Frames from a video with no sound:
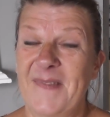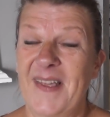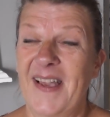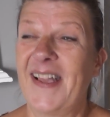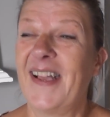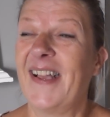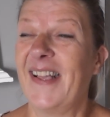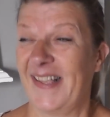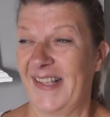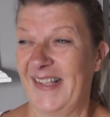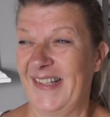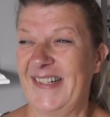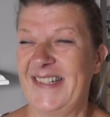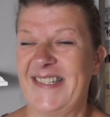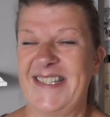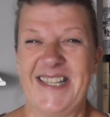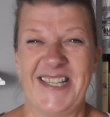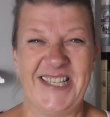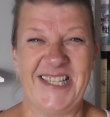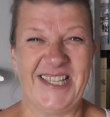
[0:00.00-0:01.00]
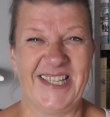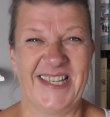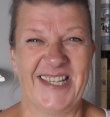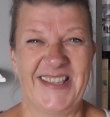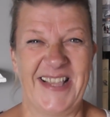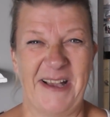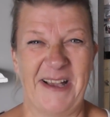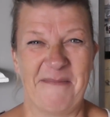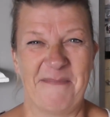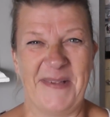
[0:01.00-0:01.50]
did you
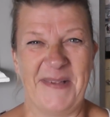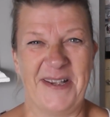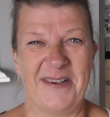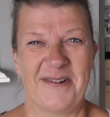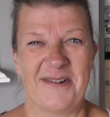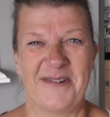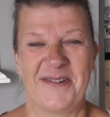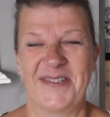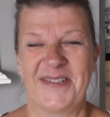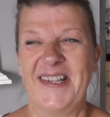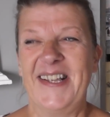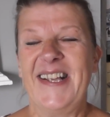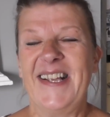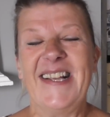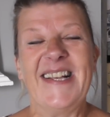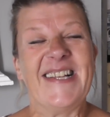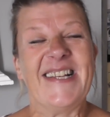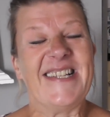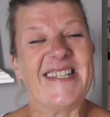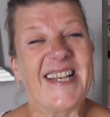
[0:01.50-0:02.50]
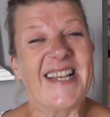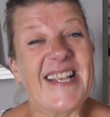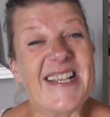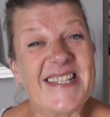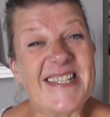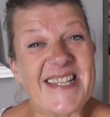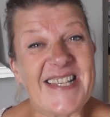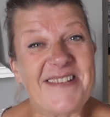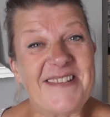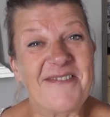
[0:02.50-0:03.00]
hear that big horn? Until I
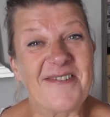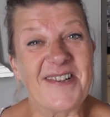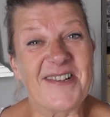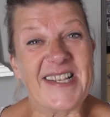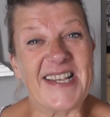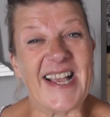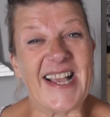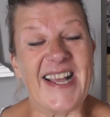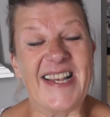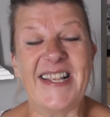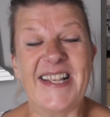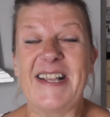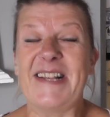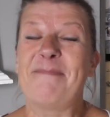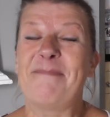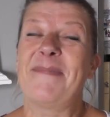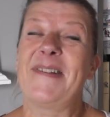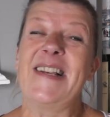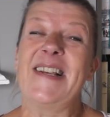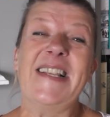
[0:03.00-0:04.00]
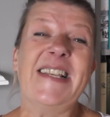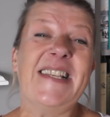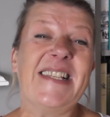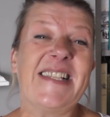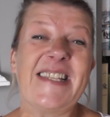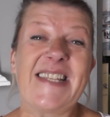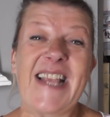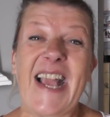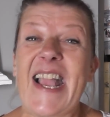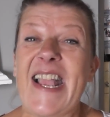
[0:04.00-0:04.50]
see you all again, please
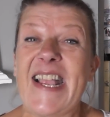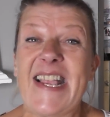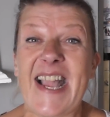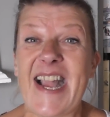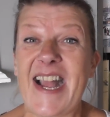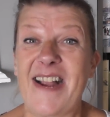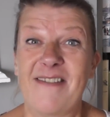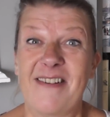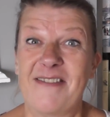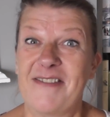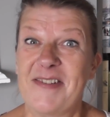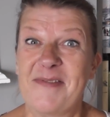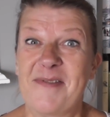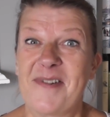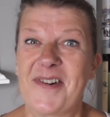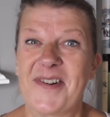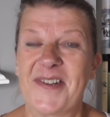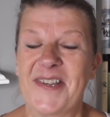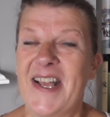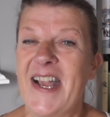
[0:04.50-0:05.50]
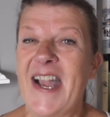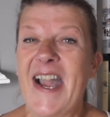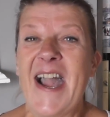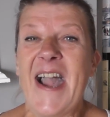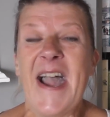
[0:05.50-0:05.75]
take care, everyone,